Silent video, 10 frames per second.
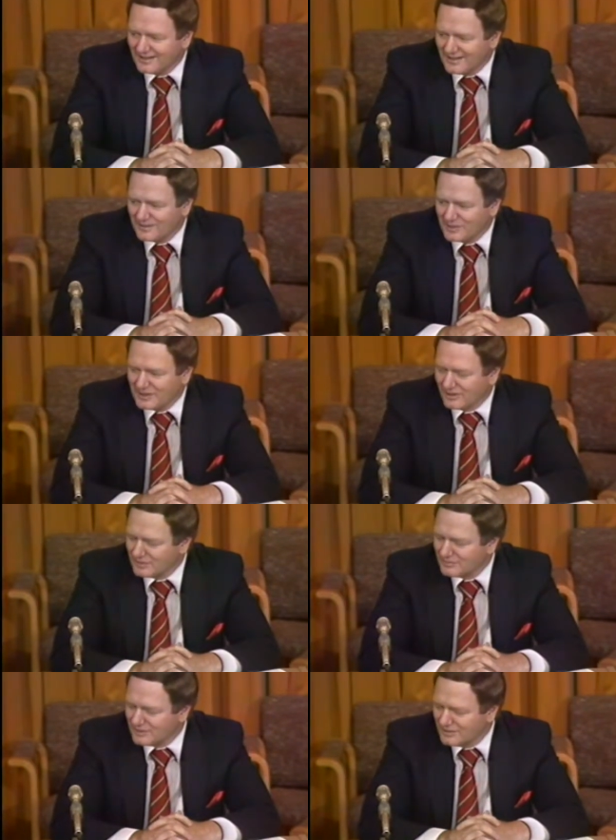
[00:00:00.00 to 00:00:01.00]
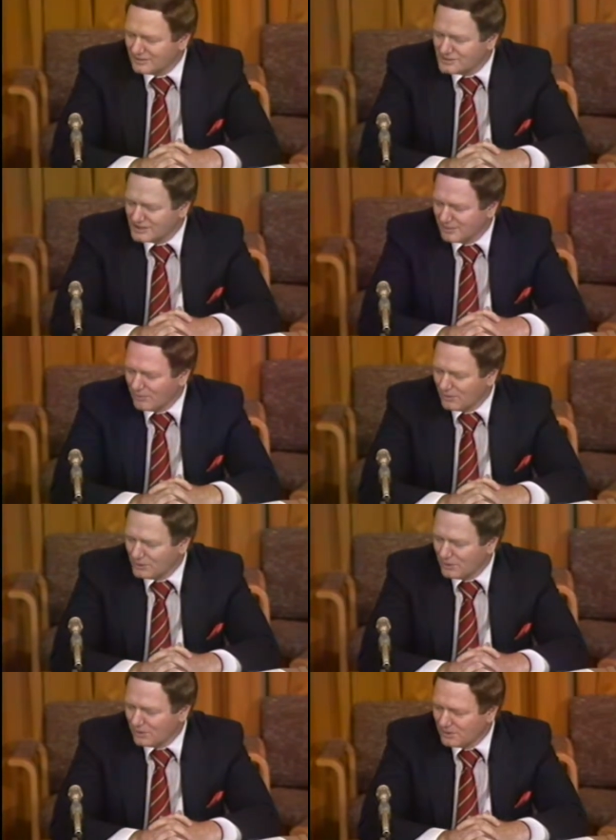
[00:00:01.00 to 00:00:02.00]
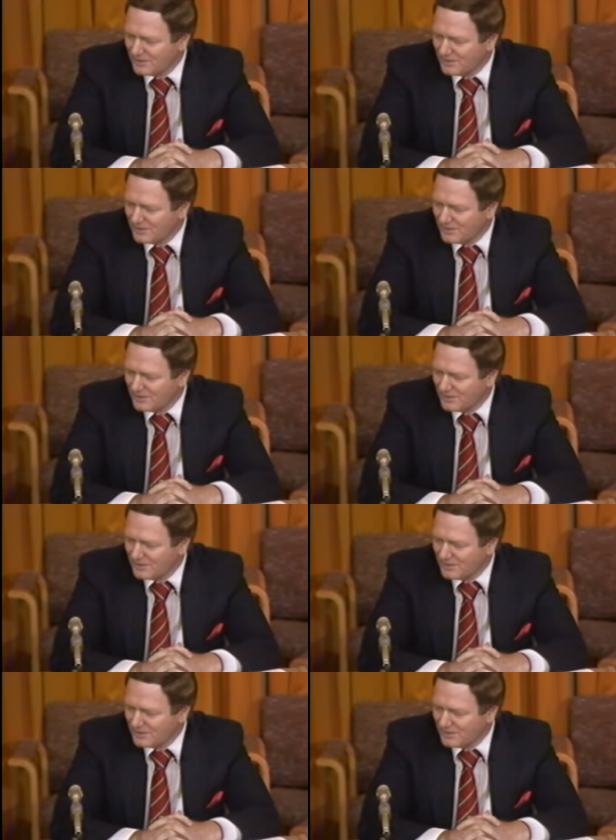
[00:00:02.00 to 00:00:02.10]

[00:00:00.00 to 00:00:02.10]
uh, we called him uh, Lucien Beaulieu.